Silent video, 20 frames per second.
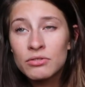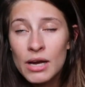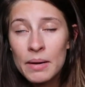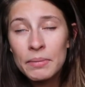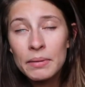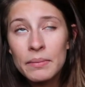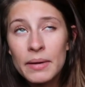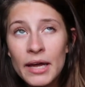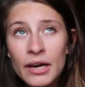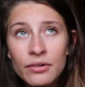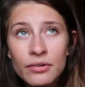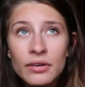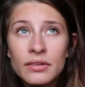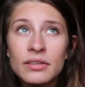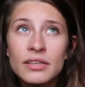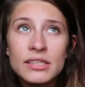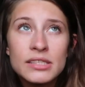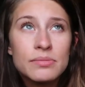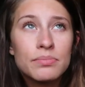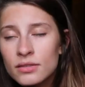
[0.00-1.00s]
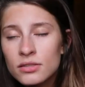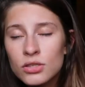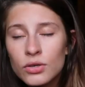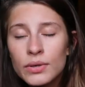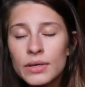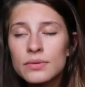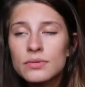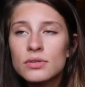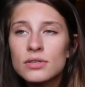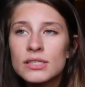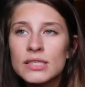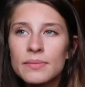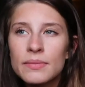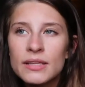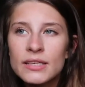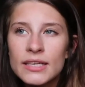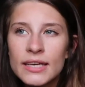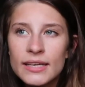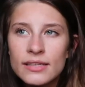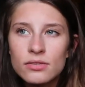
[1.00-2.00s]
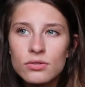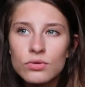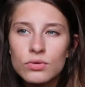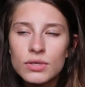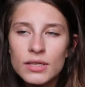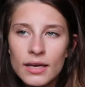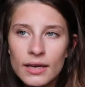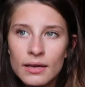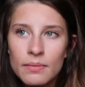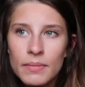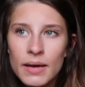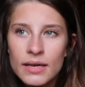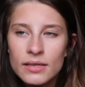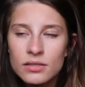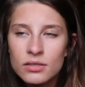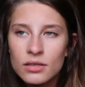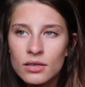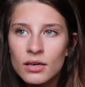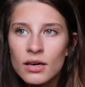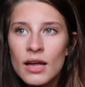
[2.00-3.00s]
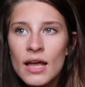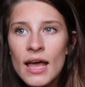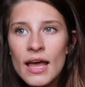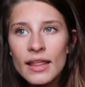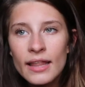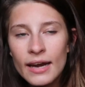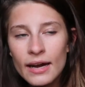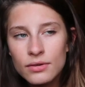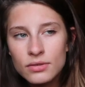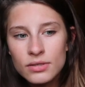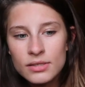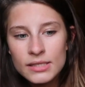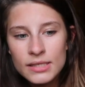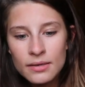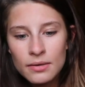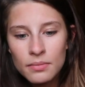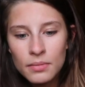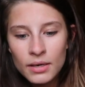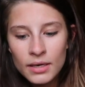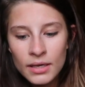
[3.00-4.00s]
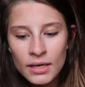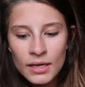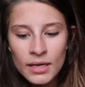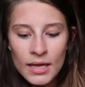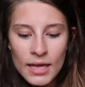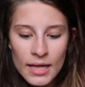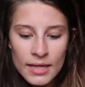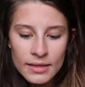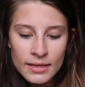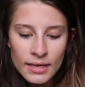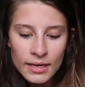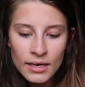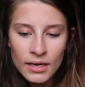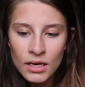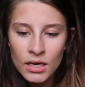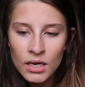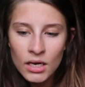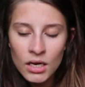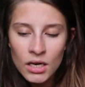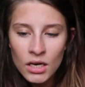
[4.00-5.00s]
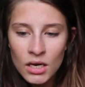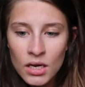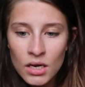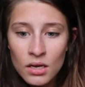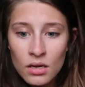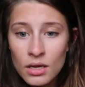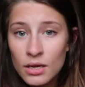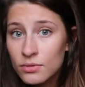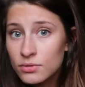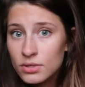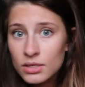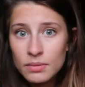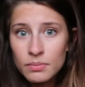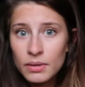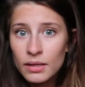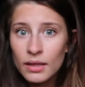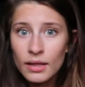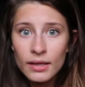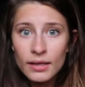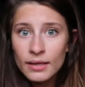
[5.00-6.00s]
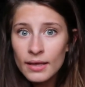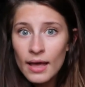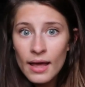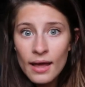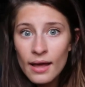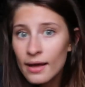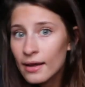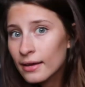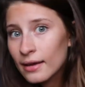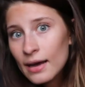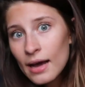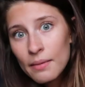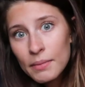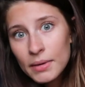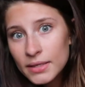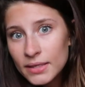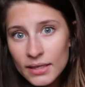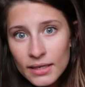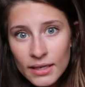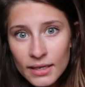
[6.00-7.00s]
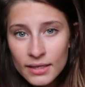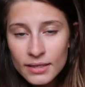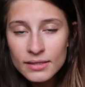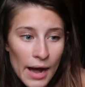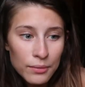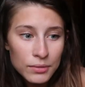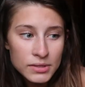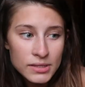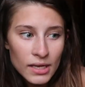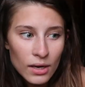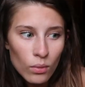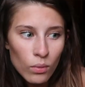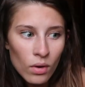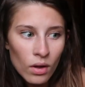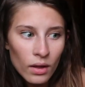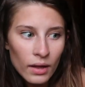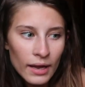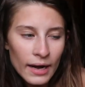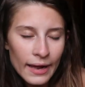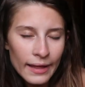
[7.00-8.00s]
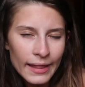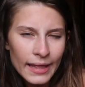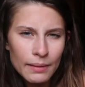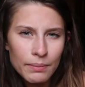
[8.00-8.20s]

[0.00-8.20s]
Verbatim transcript: wrapping my head around this. So he was going to send me the tickets through Ticketmaster. And then I was going to send him money. And then I was gonna be like, yeah, I got my ticket. I was like, well, can I